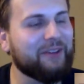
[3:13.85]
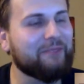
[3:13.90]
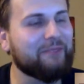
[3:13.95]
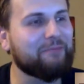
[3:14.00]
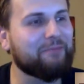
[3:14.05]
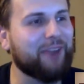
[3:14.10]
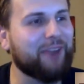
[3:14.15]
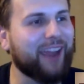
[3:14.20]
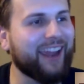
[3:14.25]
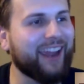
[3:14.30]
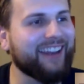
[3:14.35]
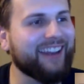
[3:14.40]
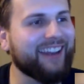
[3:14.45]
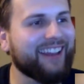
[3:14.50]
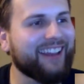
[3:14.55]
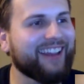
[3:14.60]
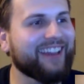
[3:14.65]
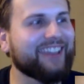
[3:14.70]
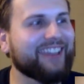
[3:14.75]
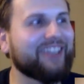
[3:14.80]
Brian,
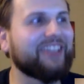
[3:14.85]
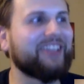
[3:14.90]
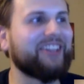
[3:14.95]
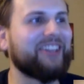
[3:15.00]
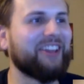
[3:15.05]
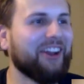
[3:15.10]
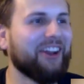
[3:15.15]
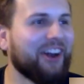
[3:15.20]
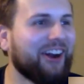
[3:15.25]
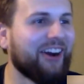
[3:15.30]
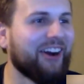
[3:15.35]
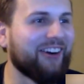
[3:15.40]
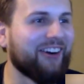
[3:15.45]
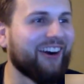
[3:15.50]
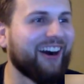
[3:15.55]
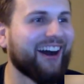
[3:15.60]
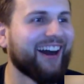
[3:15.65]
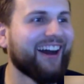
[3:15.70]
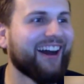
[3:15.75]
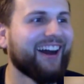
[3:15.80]

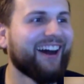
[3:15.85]
you